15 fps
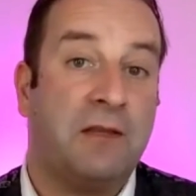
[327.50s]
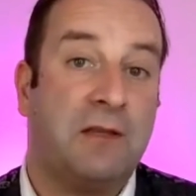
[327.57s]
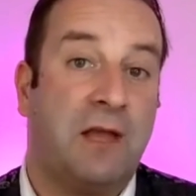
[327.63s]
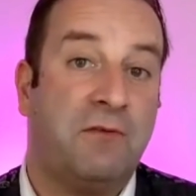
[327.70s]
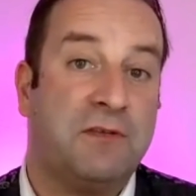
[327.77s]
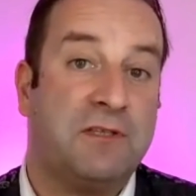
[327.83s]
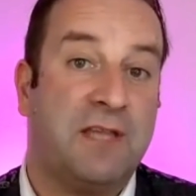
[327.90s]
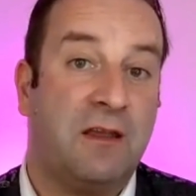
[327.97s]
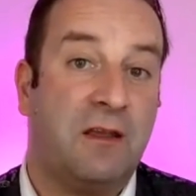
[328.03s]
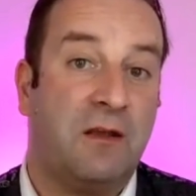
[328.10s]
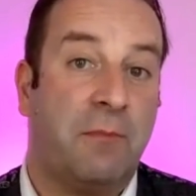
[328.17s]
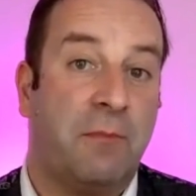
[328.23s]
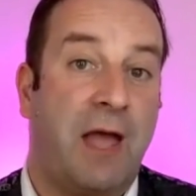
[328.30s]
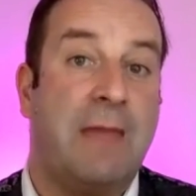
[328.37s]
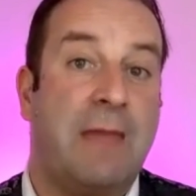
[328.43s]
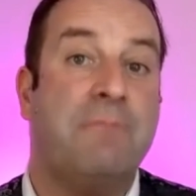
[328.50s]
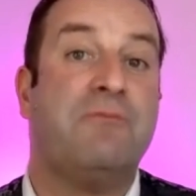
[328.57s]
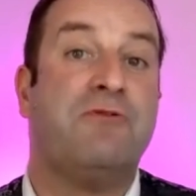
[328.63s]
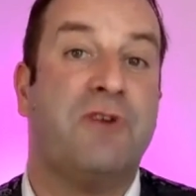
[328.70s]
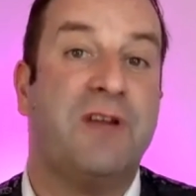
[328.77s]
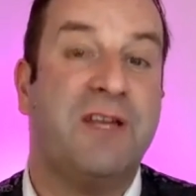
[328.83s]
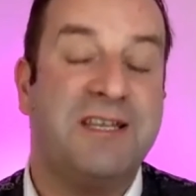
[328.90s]
by mind, I was saying
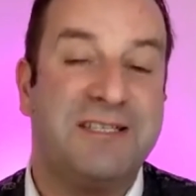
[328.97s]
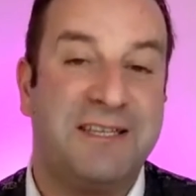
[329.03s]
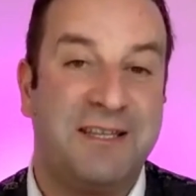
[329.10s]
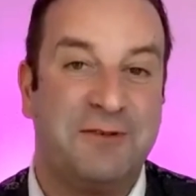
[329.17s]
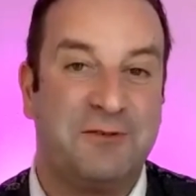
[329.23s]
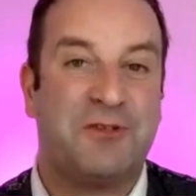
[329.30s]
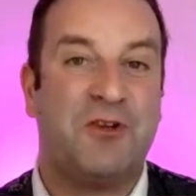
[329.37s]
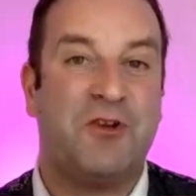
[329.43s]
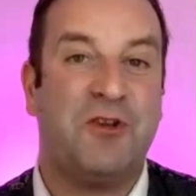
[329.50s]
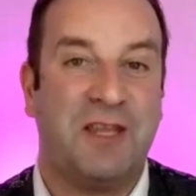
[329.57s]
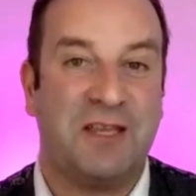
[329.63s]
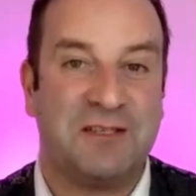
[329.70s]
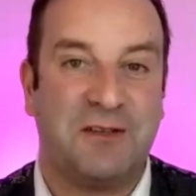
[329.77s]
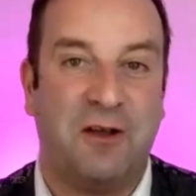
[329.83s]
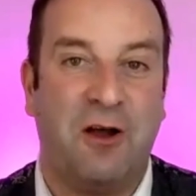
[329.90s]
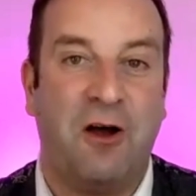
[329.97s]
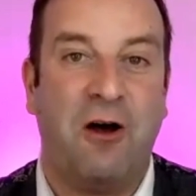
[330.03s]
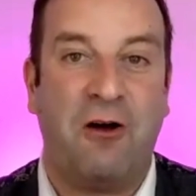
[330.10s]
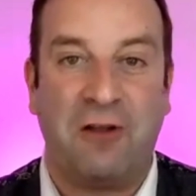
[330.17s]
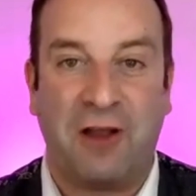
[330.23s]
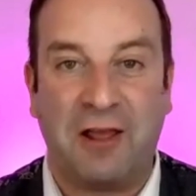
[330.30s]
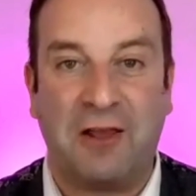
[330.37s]
about embracing your journey
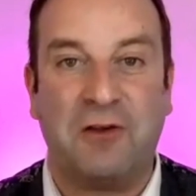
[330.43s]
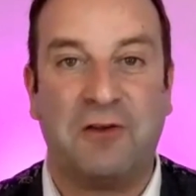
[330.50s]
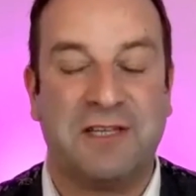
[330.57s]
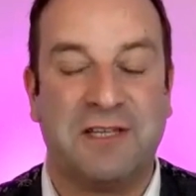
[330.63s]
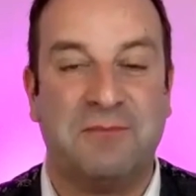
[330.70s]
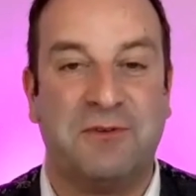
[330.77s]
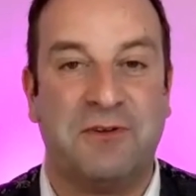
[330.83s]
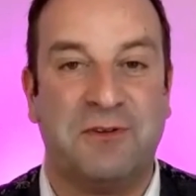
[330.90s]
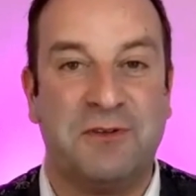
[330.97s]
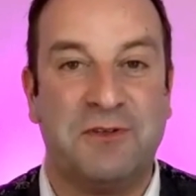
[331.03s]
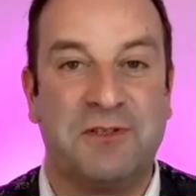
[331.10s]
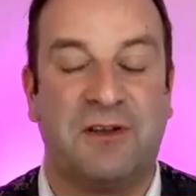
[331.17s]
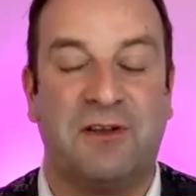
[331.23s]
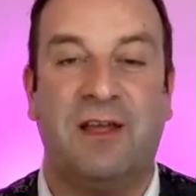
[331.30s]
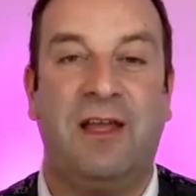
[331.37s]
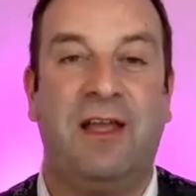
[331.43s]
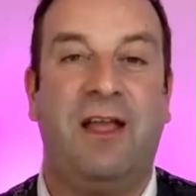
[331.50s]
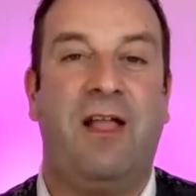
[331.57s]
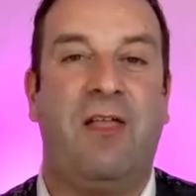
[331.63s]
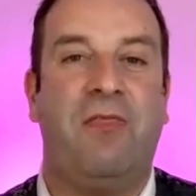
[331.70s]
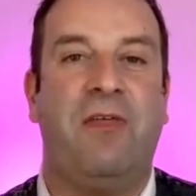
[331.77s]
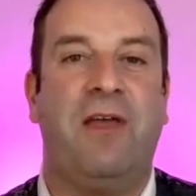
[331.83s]
as an online content
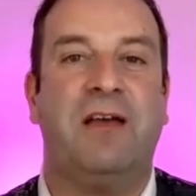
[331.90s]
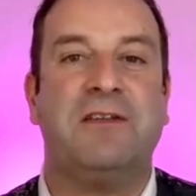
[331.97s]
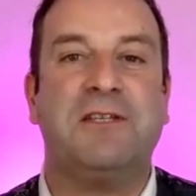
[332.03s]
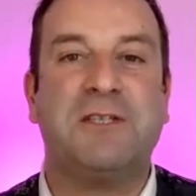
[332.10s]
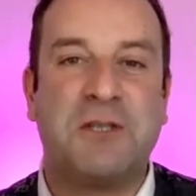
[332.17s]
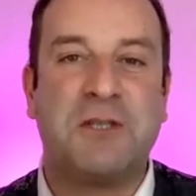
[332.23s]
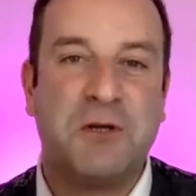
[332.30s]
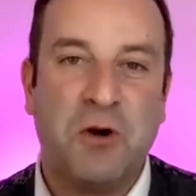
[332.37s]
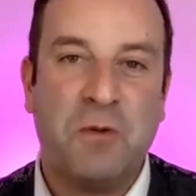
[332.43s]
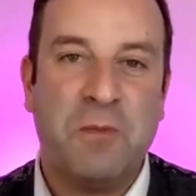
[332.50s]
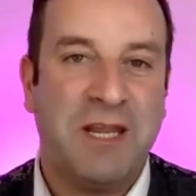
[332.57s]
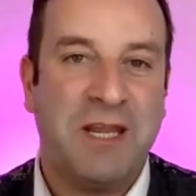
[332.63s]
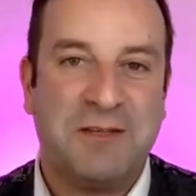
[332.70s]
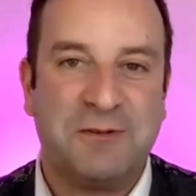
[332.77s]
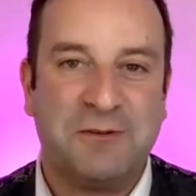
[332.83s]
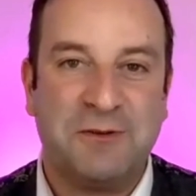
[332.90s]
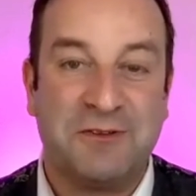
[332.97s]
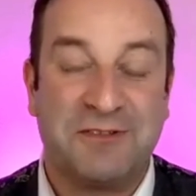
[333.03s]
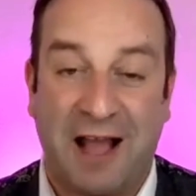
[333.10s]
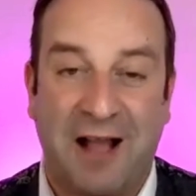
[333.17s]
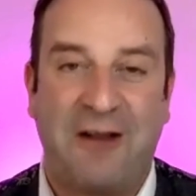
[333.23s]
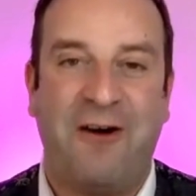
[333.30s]
producer. There are so
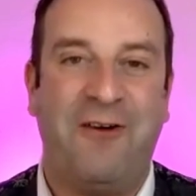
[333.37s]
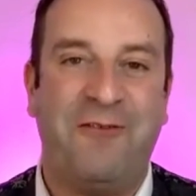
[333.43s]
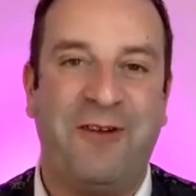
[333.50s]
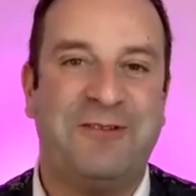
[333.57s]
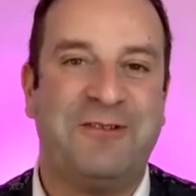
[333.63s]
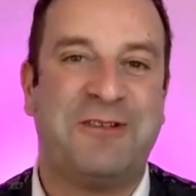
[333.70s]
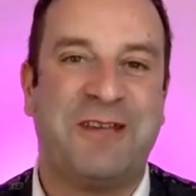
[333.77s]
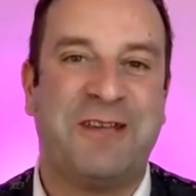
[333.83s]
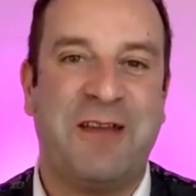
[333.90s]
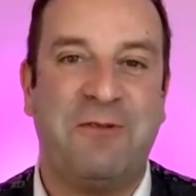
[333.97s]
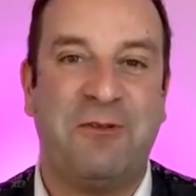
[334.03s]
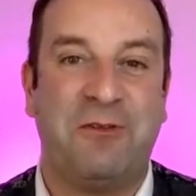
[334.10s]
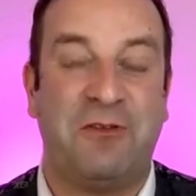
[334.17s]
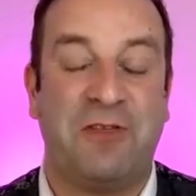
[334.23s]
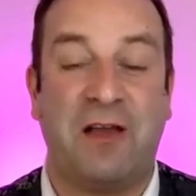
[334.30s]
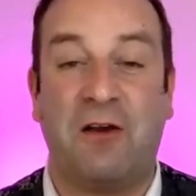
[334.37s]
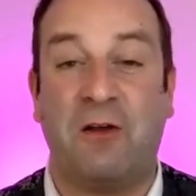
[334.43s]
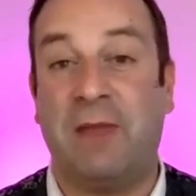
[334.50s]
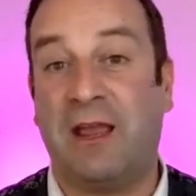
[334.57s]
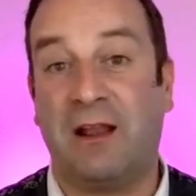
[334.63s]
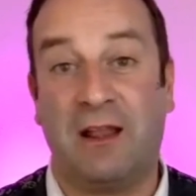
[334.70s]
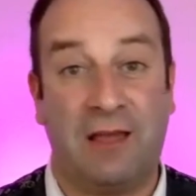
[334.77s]
many tools I can't wait to share
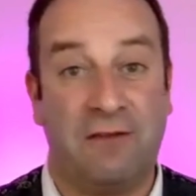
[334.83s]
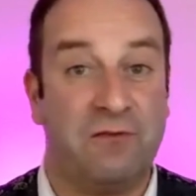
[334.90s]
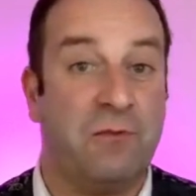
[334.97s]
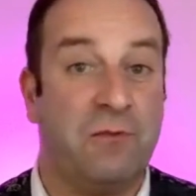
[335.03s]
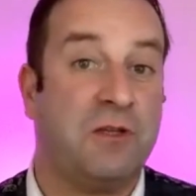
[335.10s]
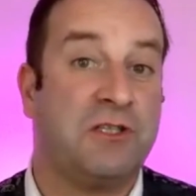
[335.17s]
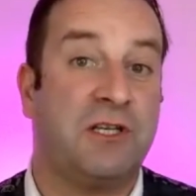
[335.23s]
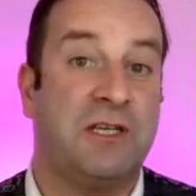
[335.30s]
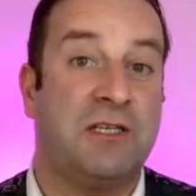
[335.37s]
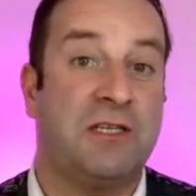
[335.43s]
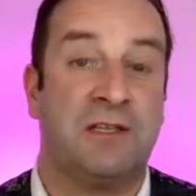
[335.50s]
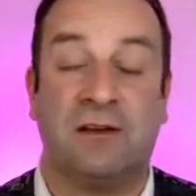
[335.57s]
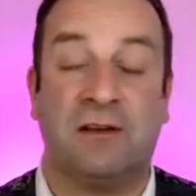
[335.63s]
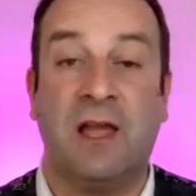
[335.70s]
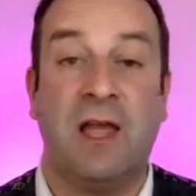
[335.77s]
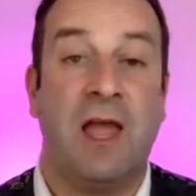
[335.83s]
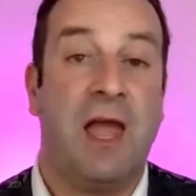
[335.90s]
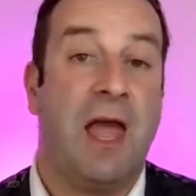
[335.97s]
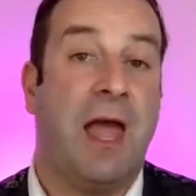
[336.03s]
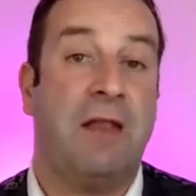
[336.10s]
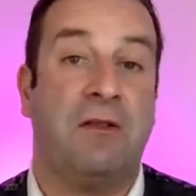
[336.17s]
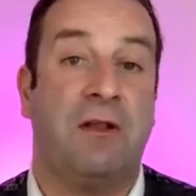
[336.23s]
with you that can make life much
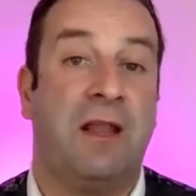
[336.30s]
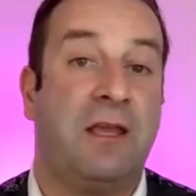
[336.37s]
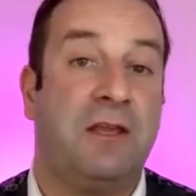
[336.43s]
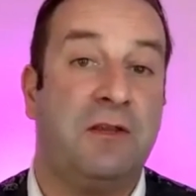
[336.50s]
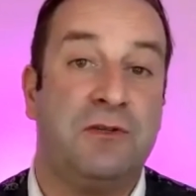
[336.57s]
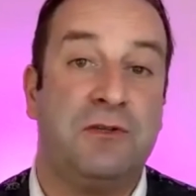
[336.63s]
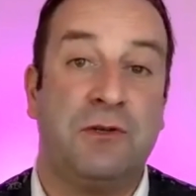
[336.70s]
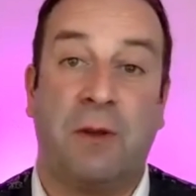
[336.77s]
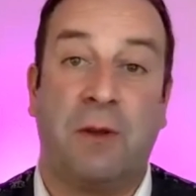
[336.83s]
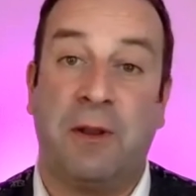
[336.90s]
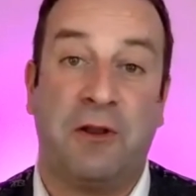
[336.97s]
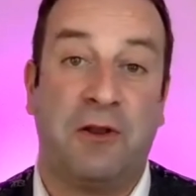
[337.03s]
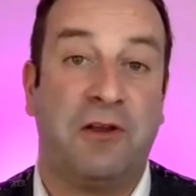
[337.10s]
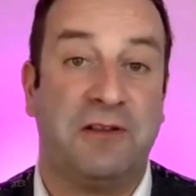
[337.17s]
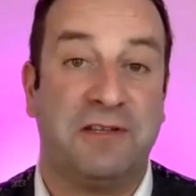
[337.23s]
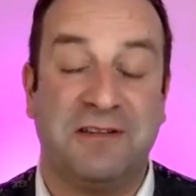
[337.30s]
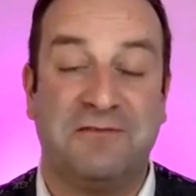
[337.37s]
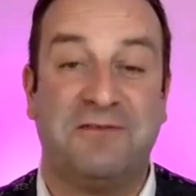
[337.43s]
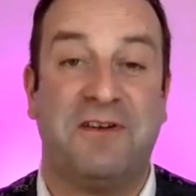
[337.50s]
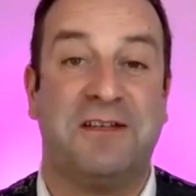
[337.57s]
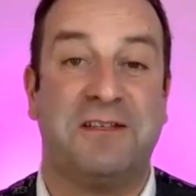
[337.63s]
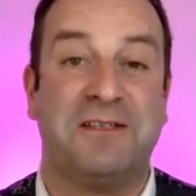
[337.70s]
easier and allow you to create better
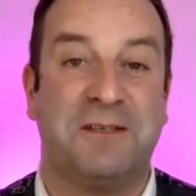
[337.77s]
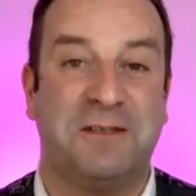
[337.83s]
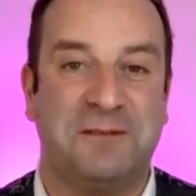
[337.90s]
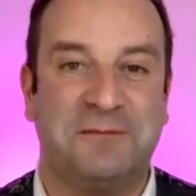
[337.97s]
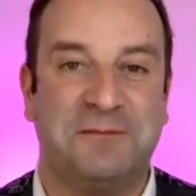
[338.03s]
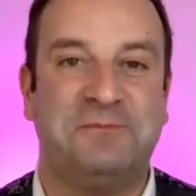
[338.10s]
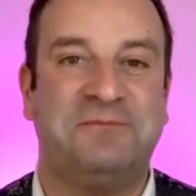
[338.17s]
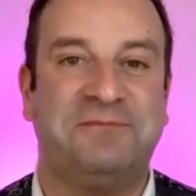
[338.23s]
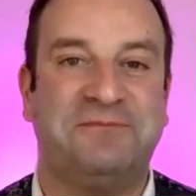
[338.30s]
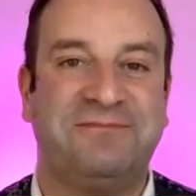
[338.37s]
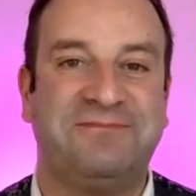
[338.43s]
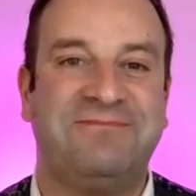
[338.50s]
content faster.